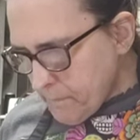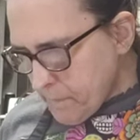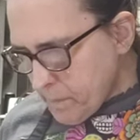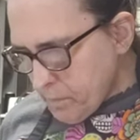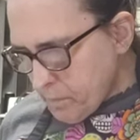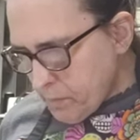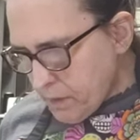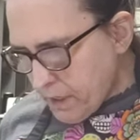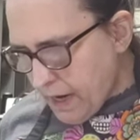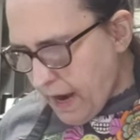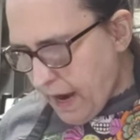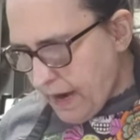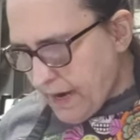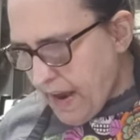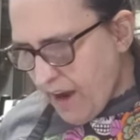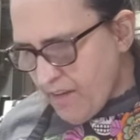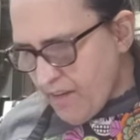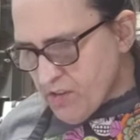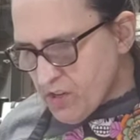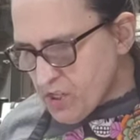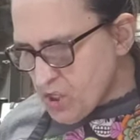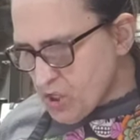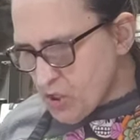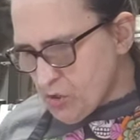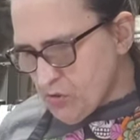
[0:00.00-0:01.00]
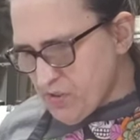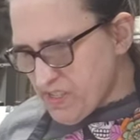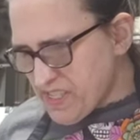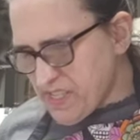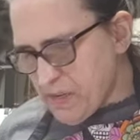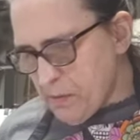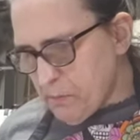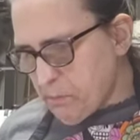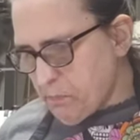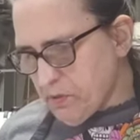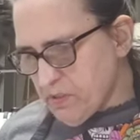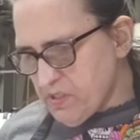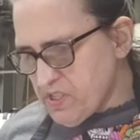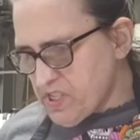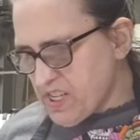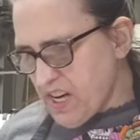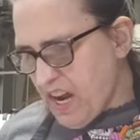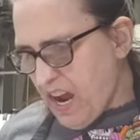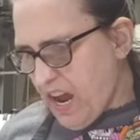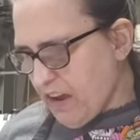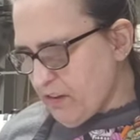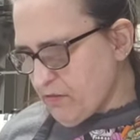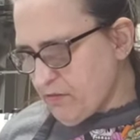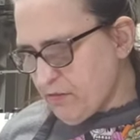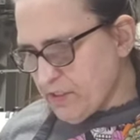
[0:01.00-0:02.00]
But I never do simple
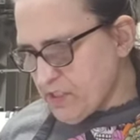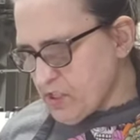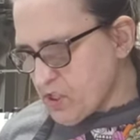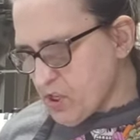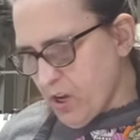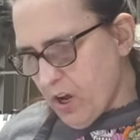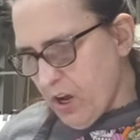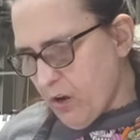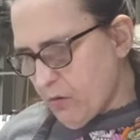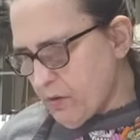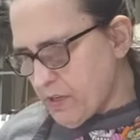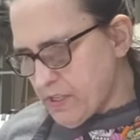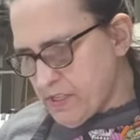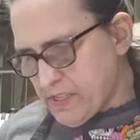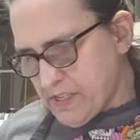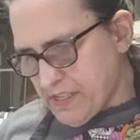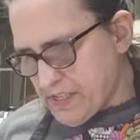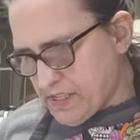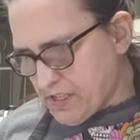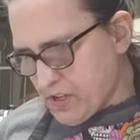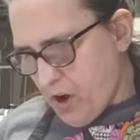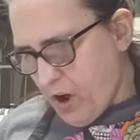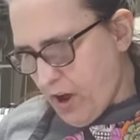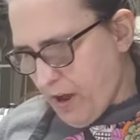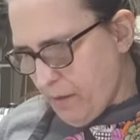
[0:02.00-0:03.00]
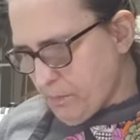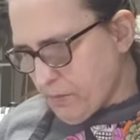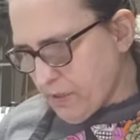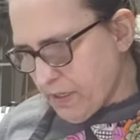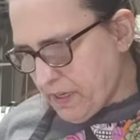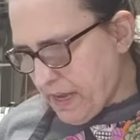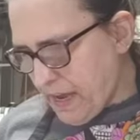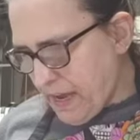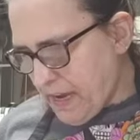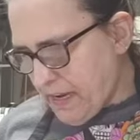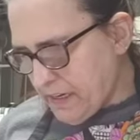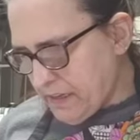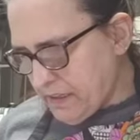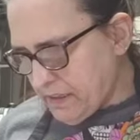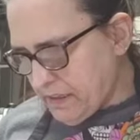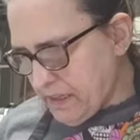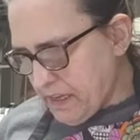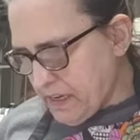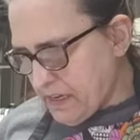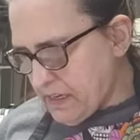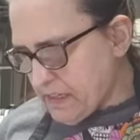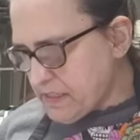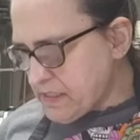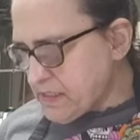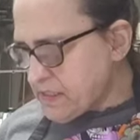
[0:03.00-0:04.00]
stuff. It's always these complicated
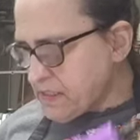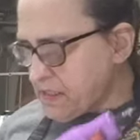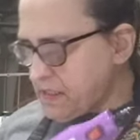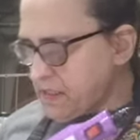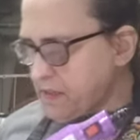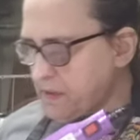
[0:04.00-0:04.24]
things.